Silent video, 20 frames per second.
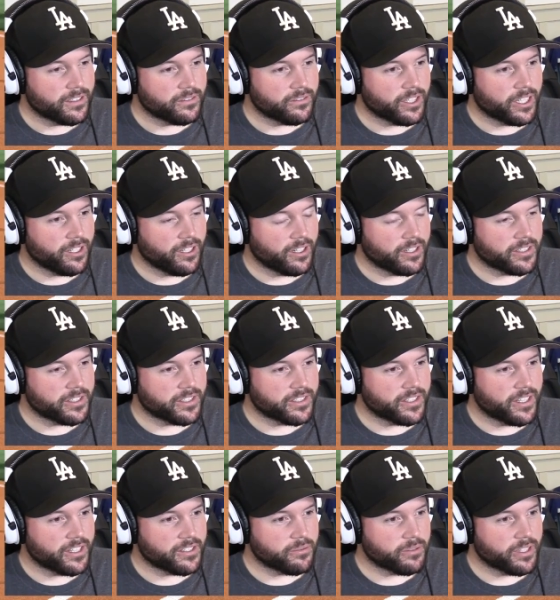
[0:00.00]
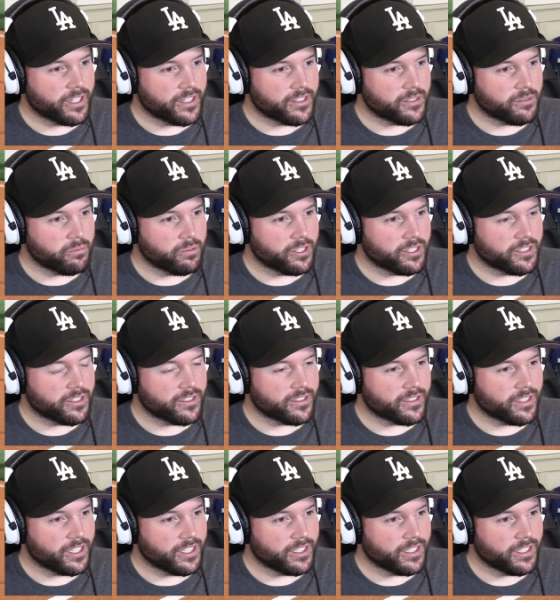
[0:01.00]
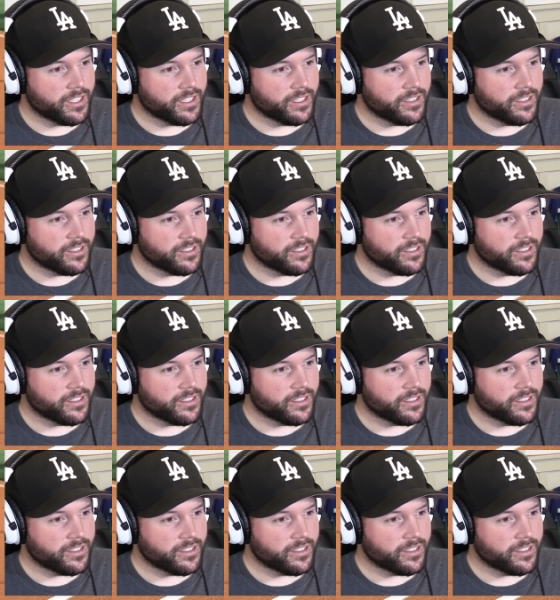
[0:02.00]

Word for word: Had a lot of success with guessing pitches lately.